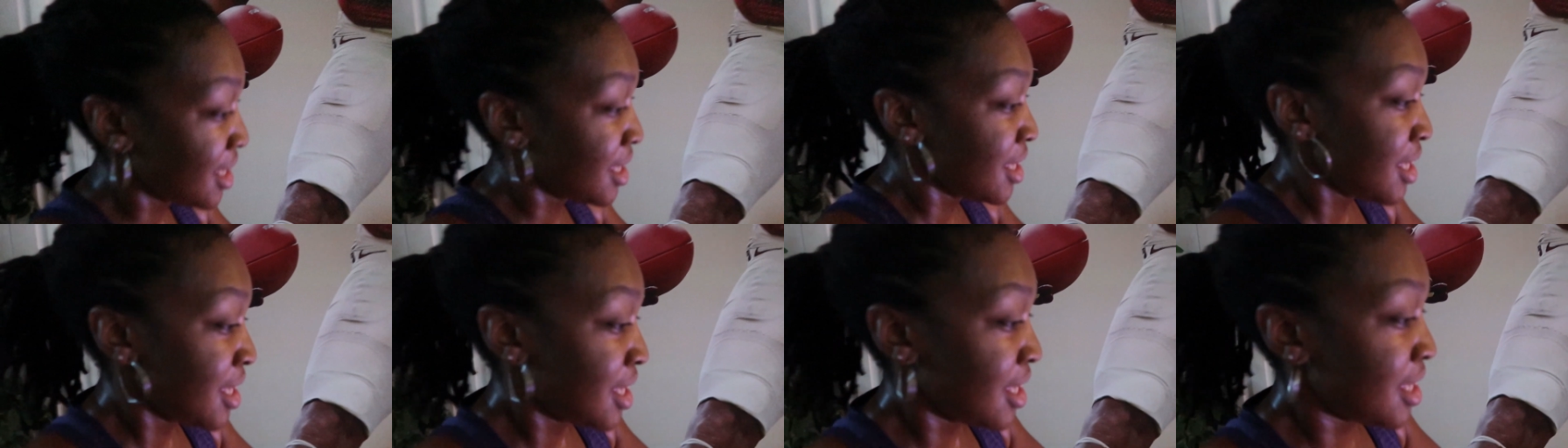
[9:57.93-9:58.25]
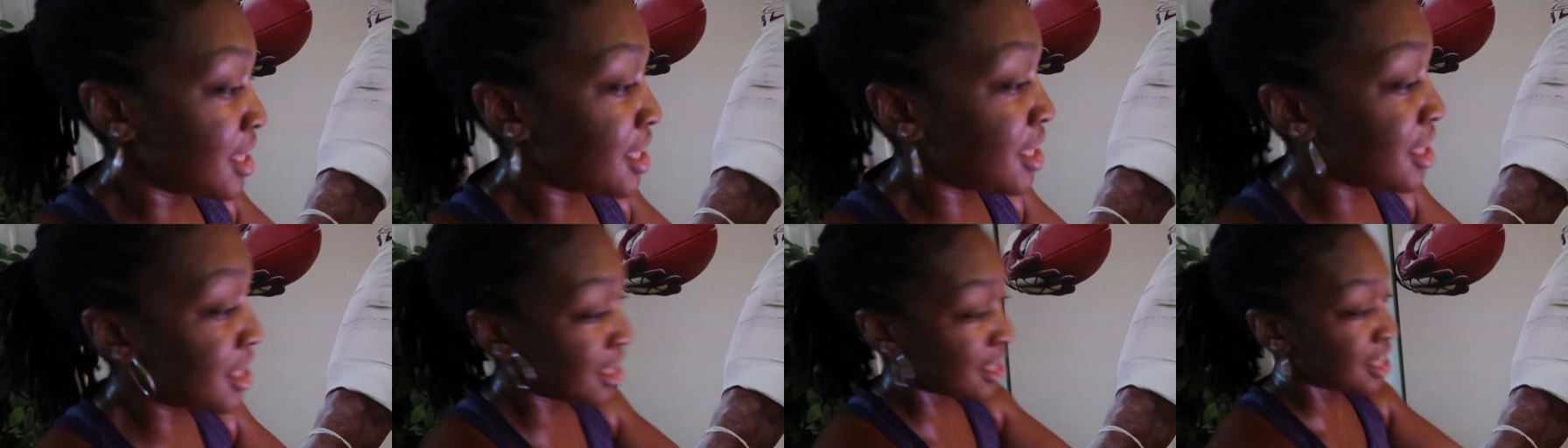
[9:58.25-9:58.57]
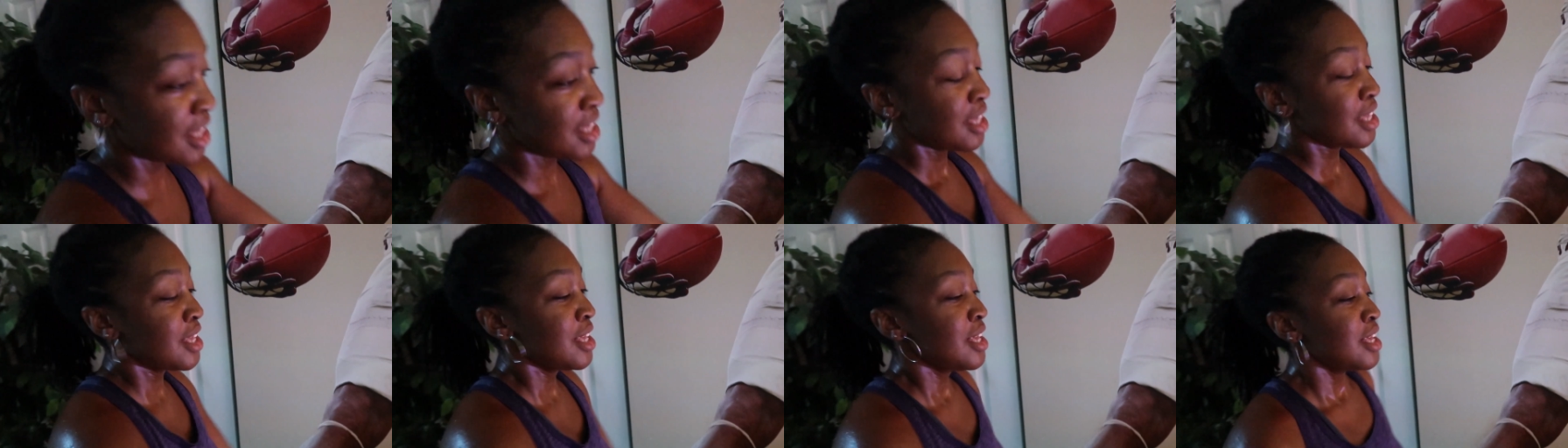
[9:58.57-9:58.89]
calling me, a
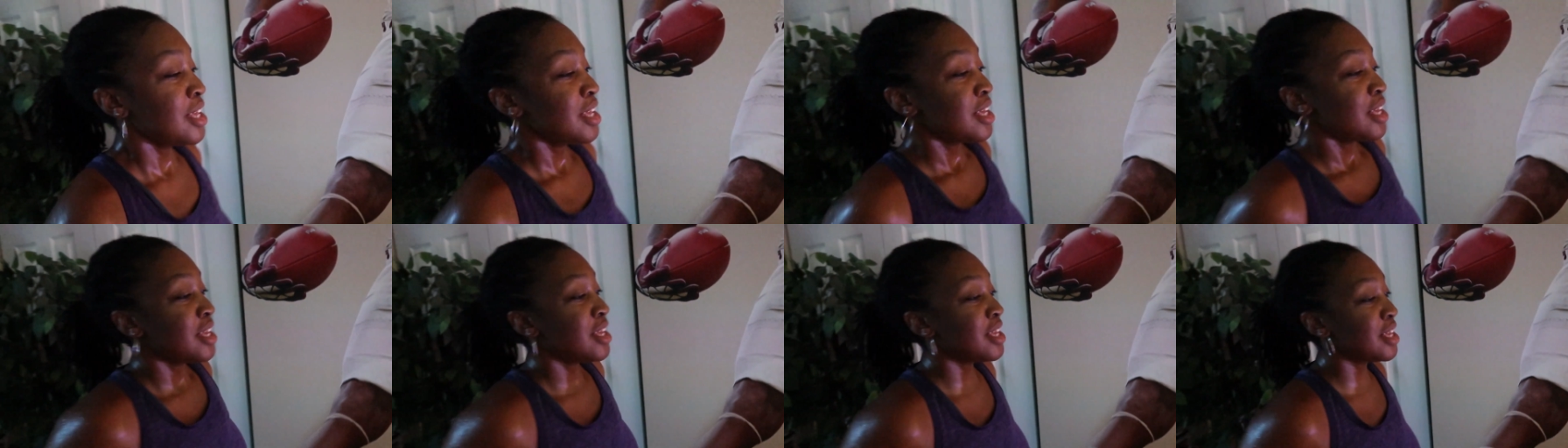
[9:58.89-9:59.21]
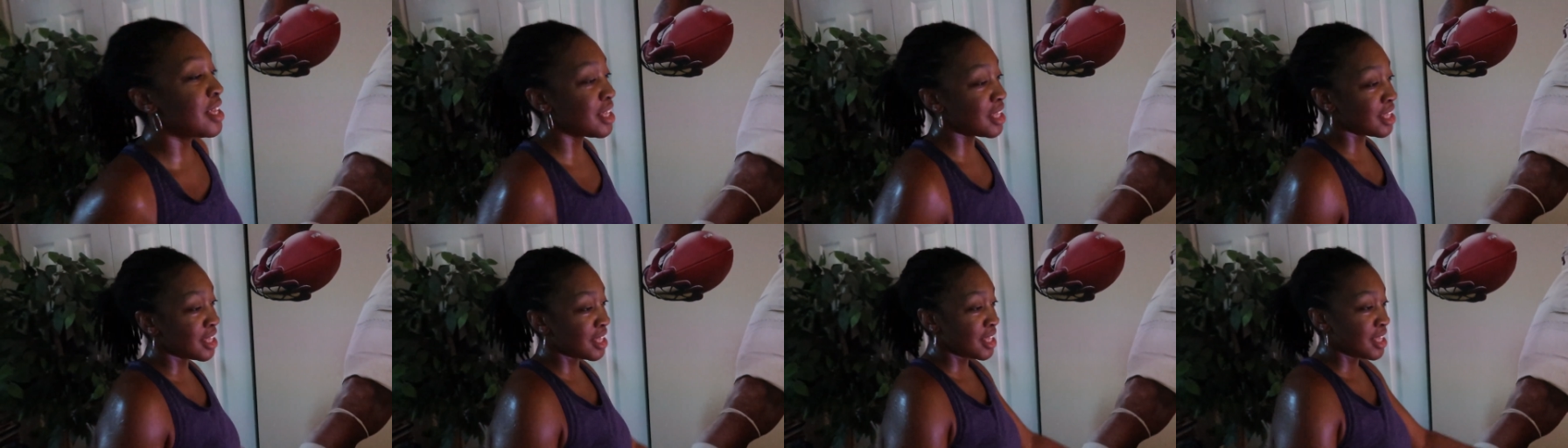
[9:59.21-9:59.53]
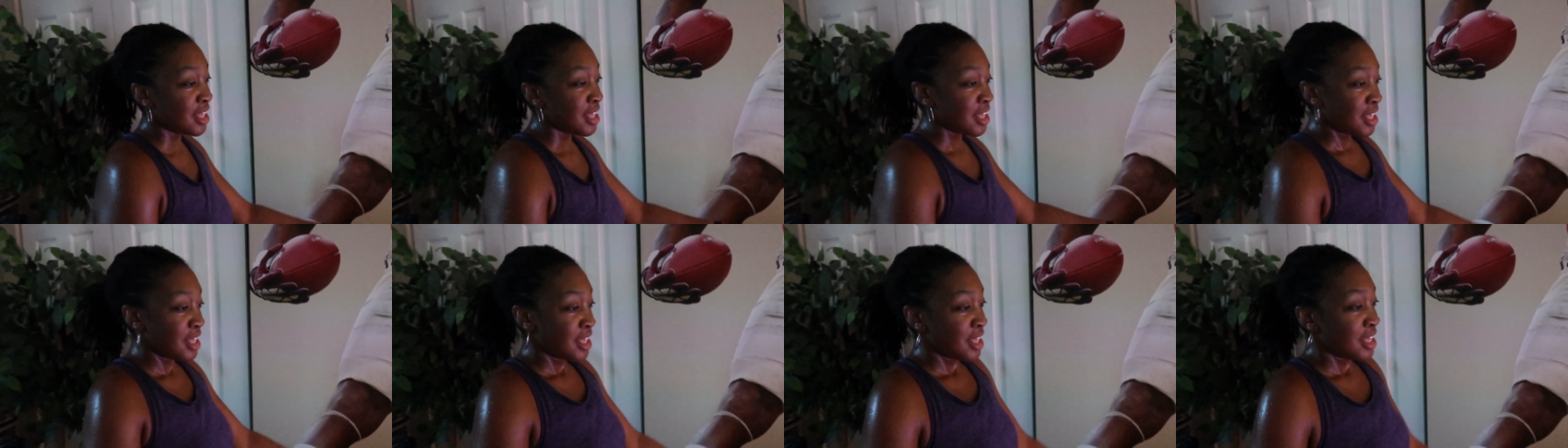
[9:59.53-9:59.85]
chocolate, chocolate
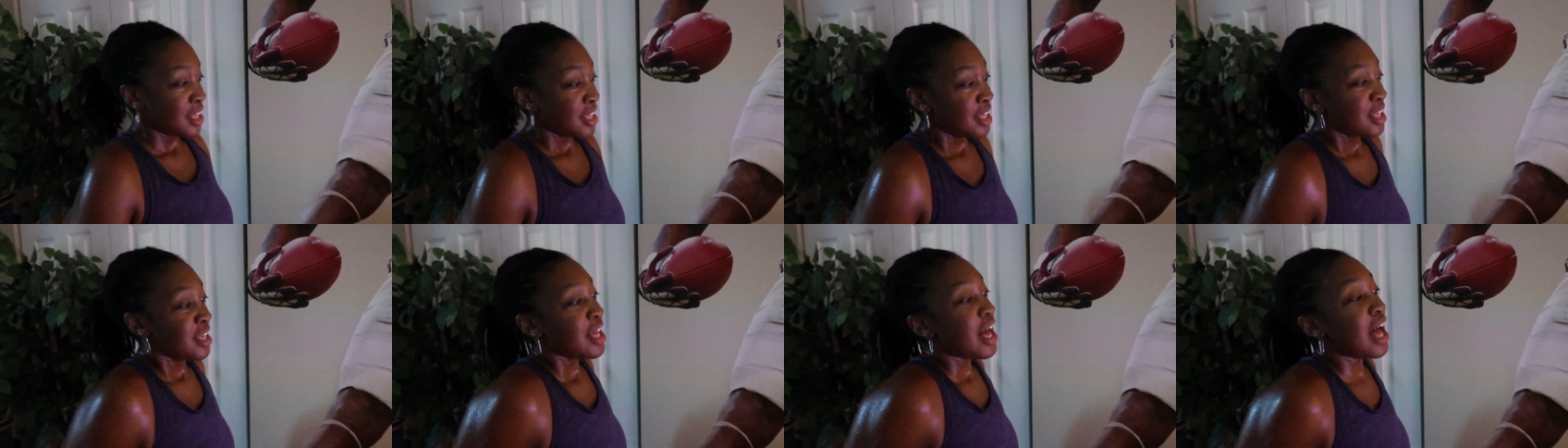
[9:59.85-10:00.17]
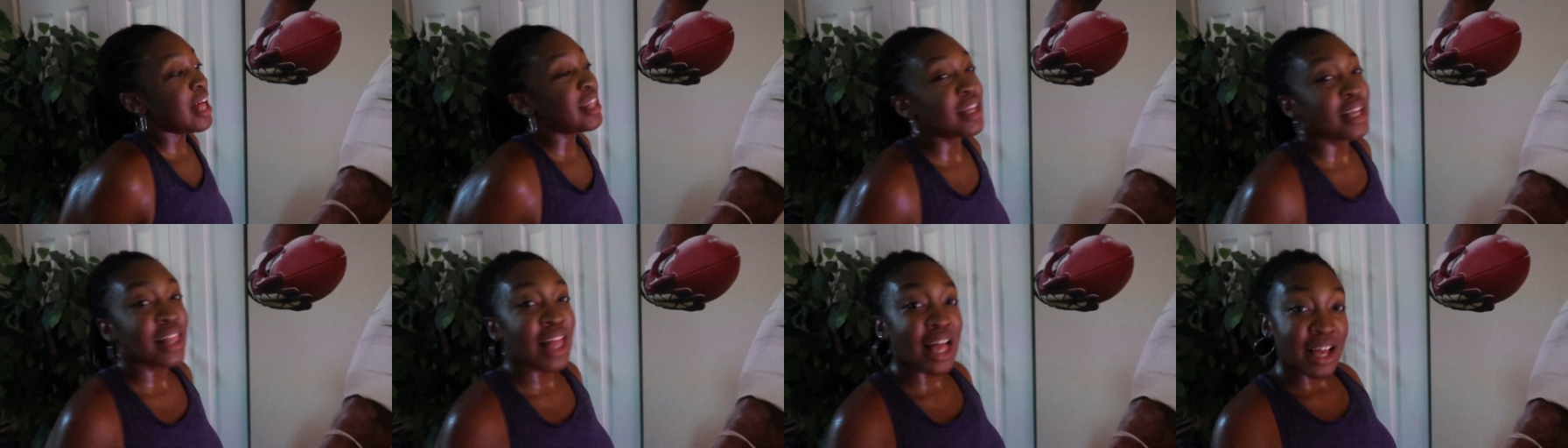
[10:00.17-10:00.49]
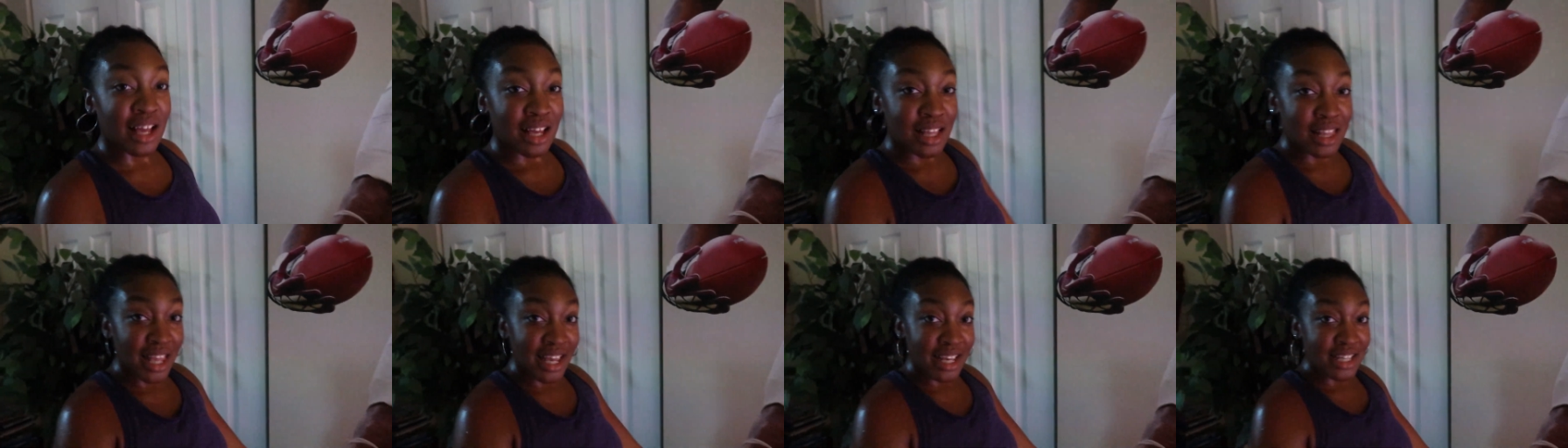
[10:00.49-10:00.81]
glazed donut? I look like
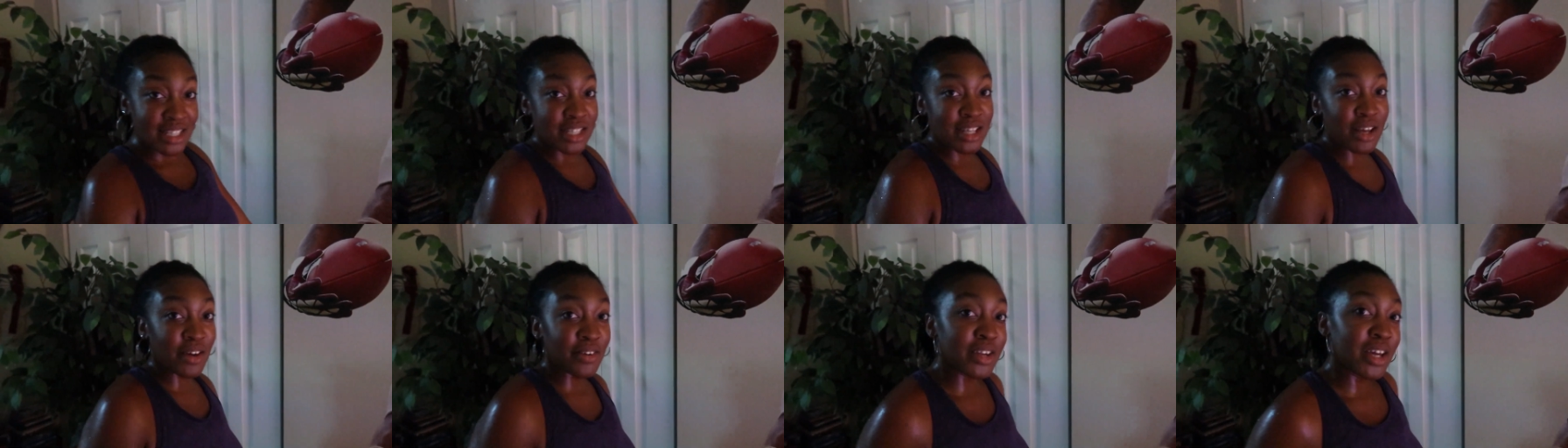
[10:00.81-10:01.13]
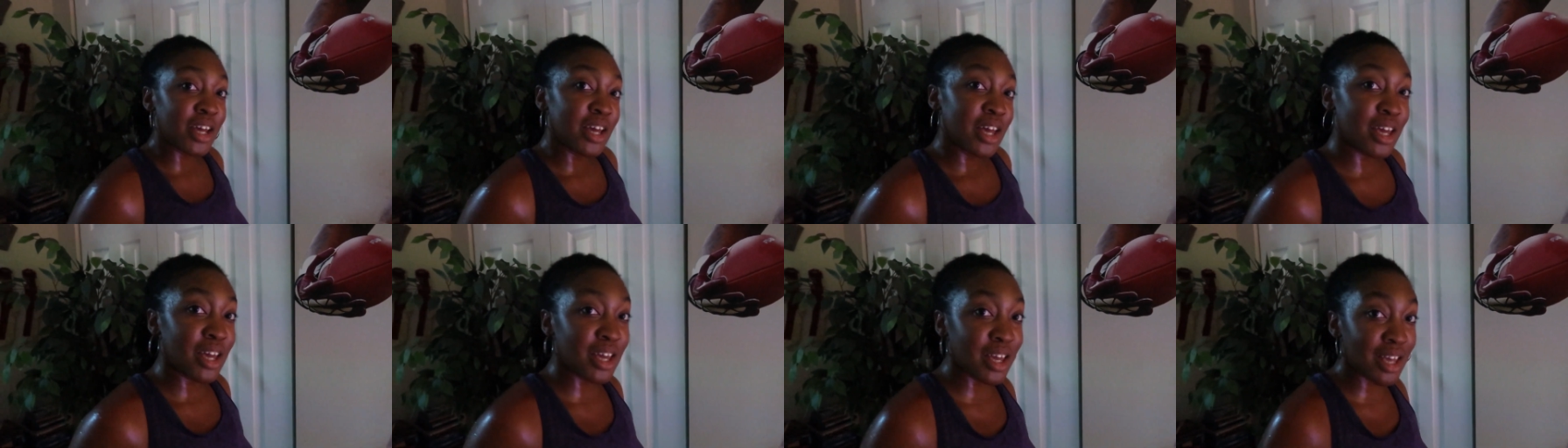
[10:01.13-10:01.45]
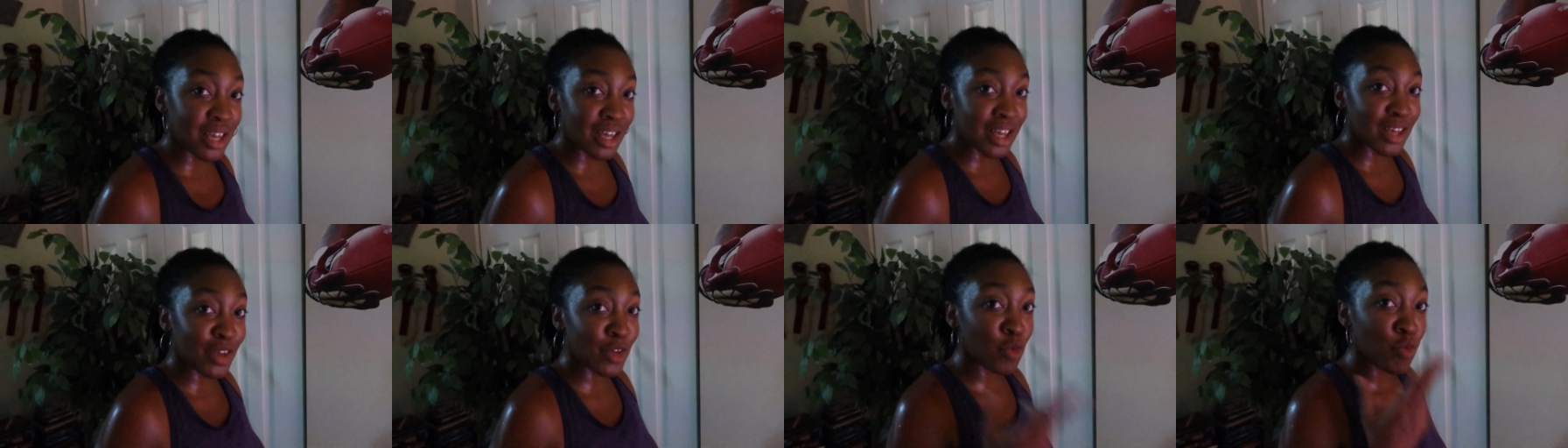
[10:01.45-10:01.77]
a glazed donut. You like a
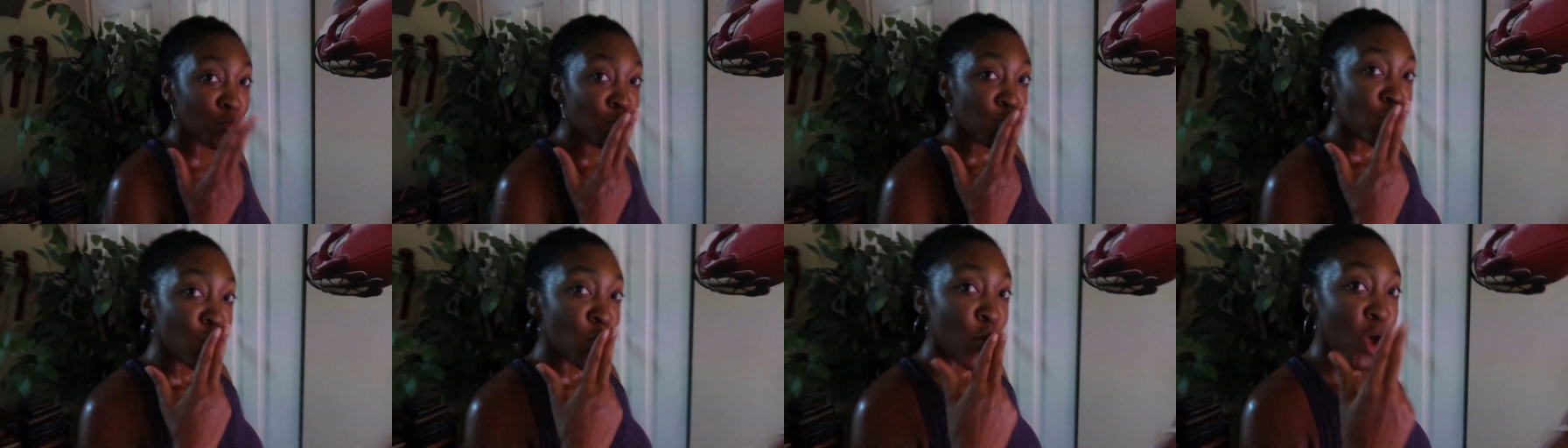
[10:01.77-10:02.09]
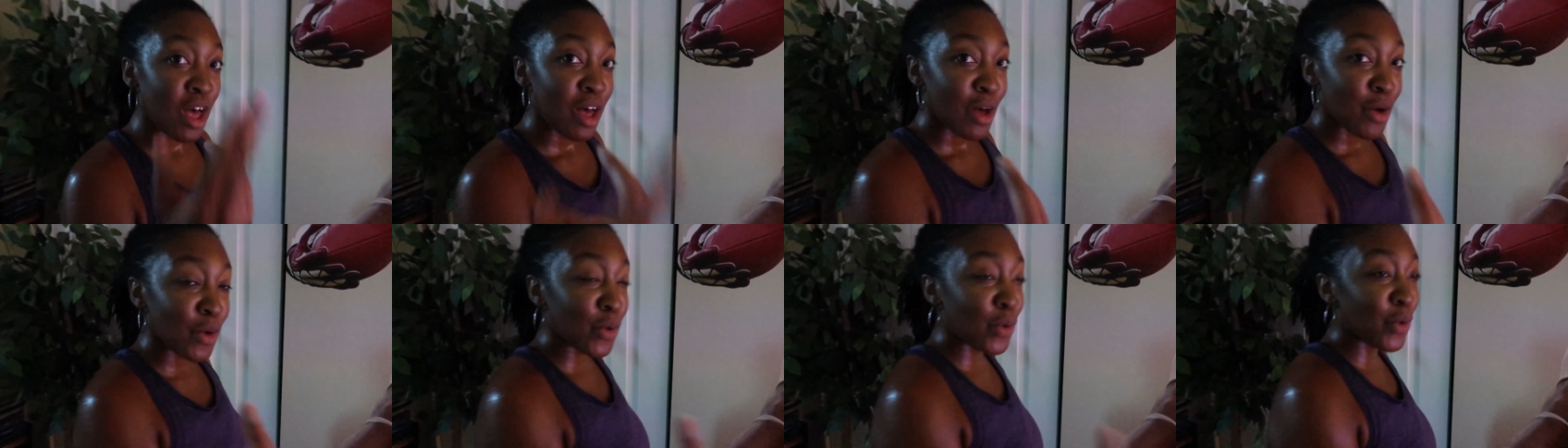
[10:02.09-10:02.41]
glazed donut.